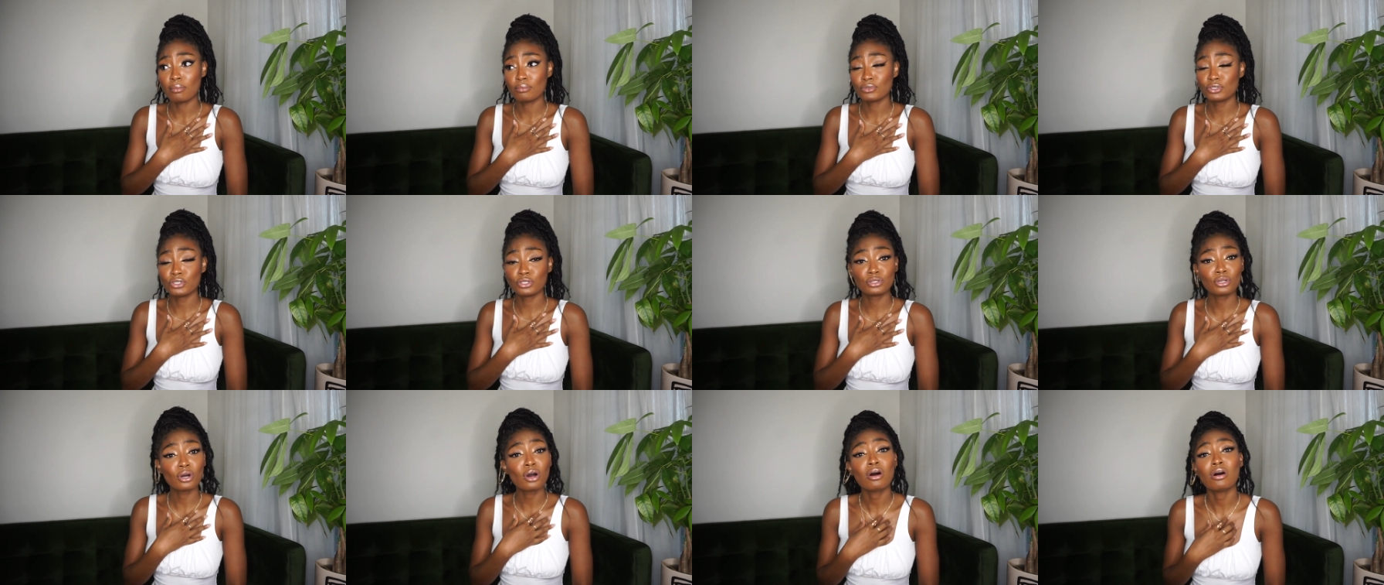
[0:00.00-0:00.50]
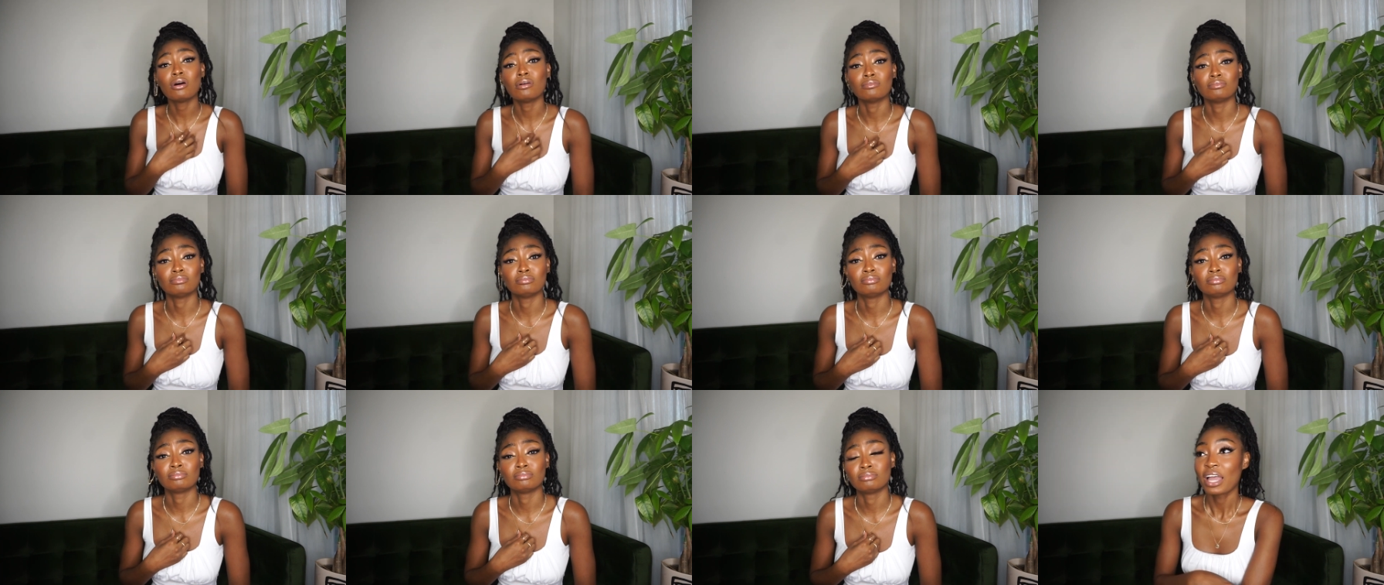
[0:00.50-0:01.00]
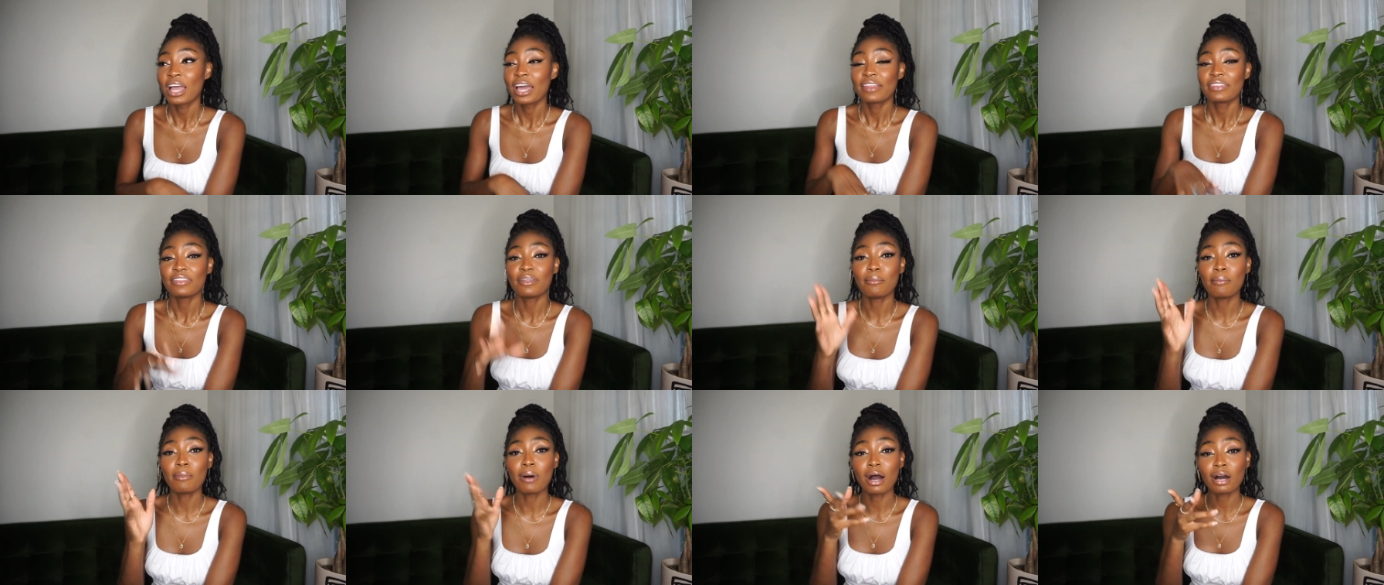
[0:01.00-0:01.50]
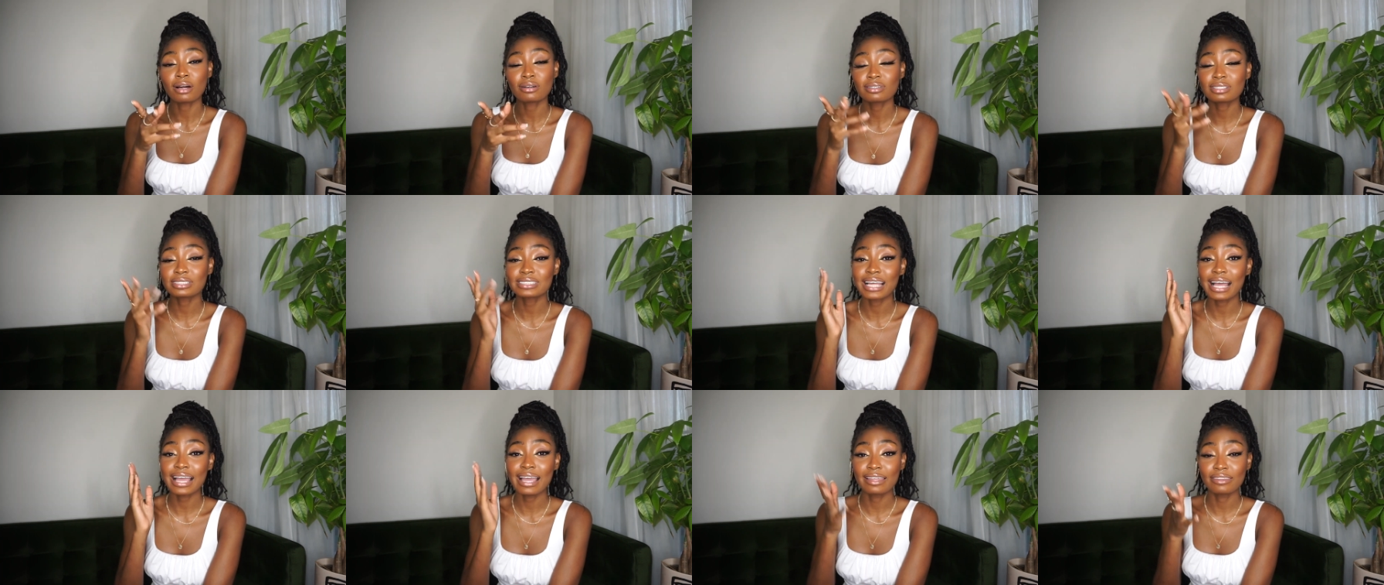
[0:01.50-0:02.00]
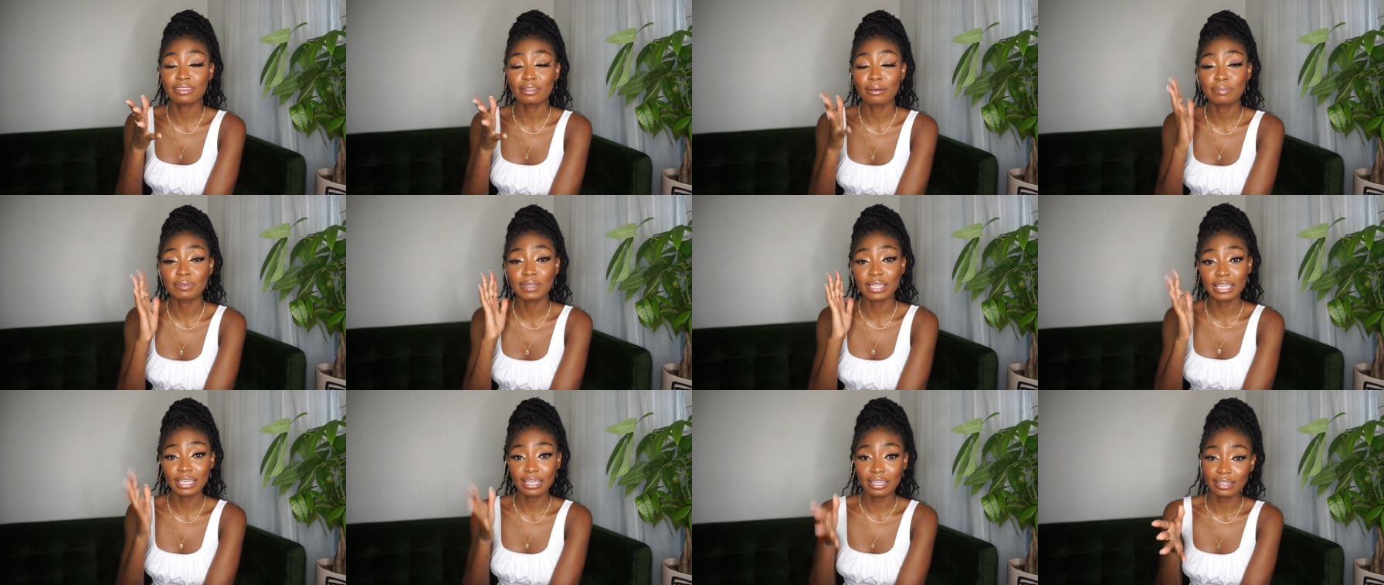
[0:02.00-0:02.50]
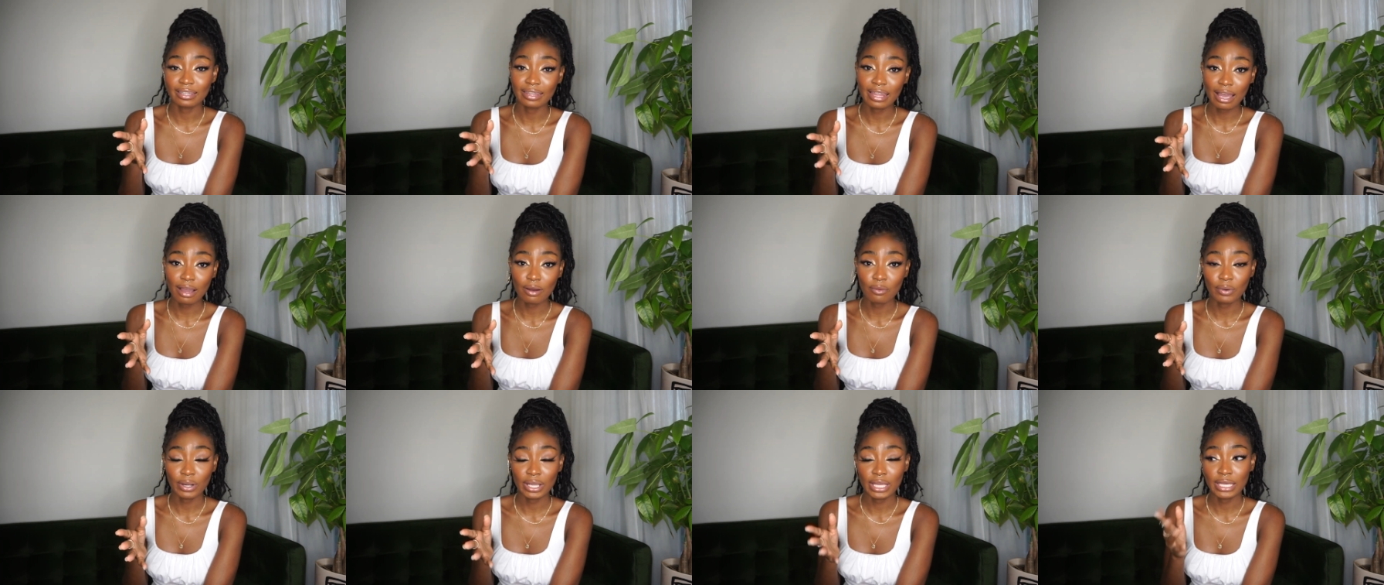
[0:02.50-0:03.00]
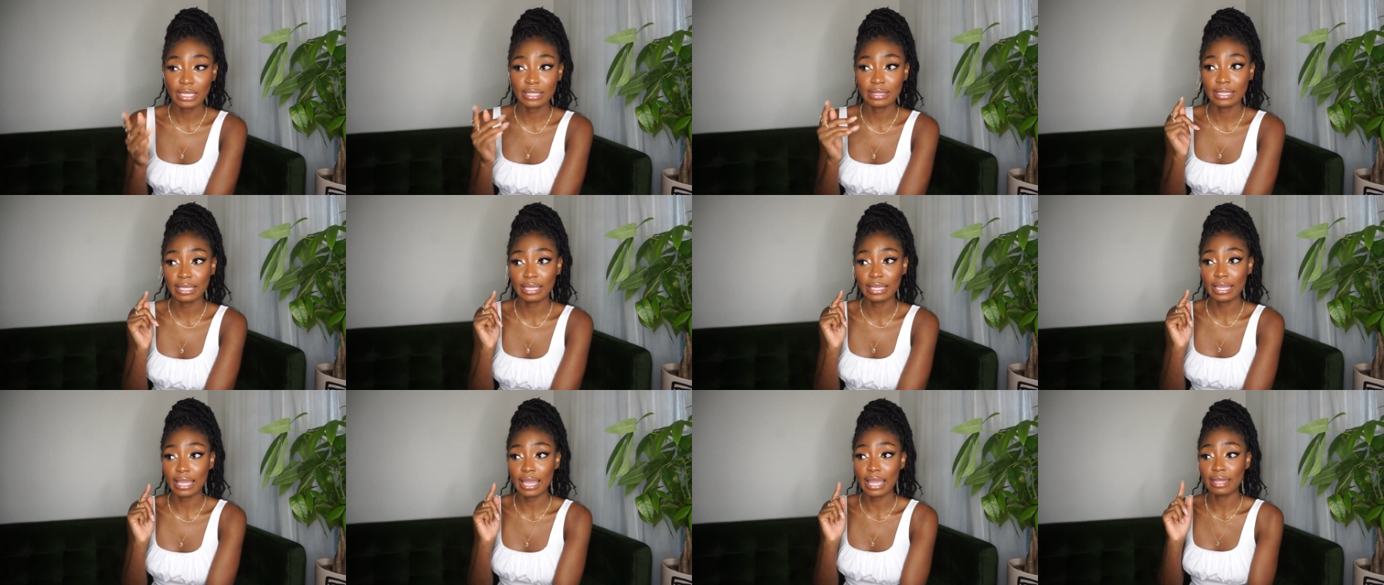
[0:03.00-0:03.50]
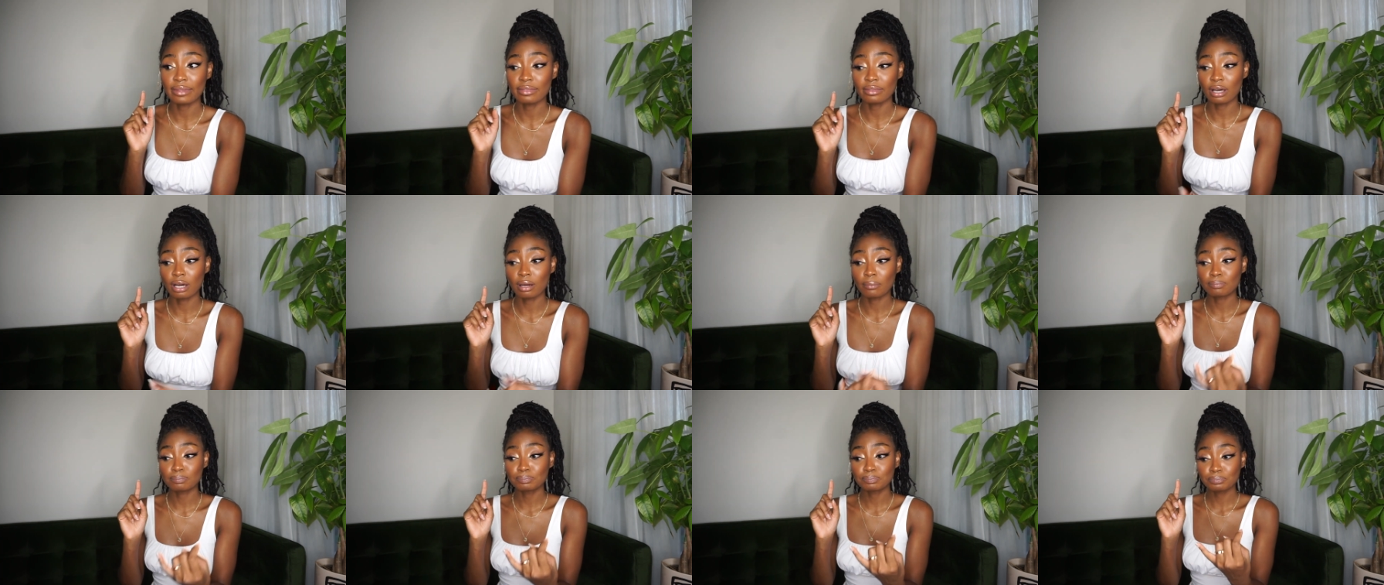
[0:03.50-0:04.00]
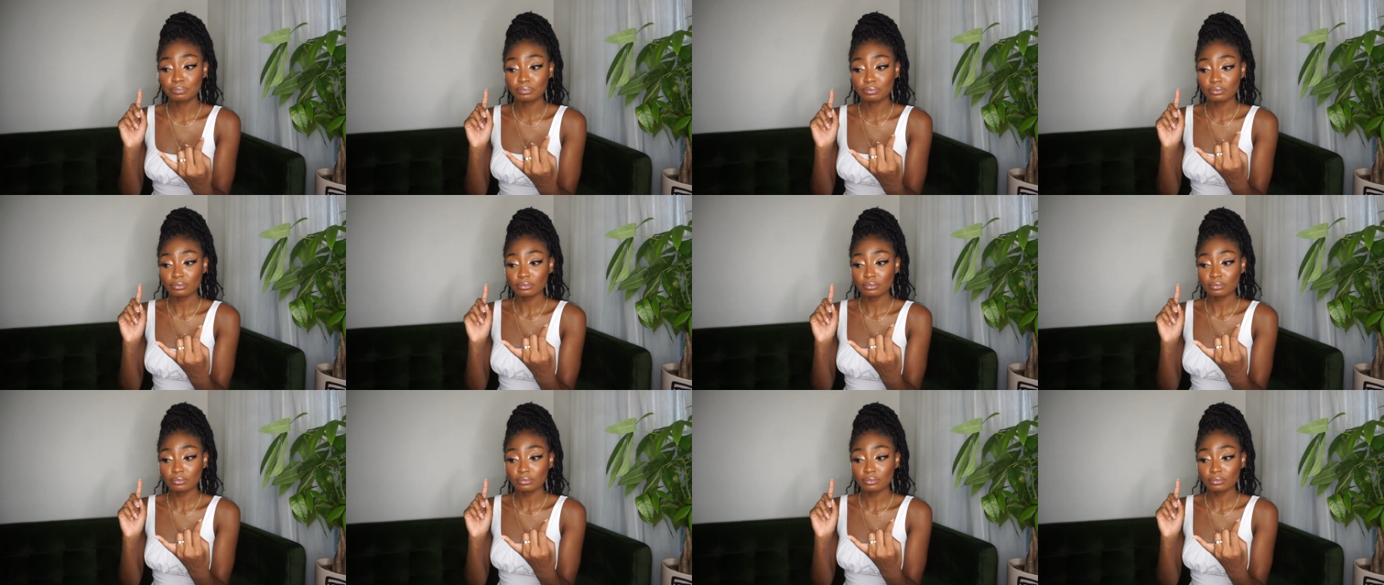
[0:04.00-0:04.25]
You don't. The models that end up thinking in that way, they end up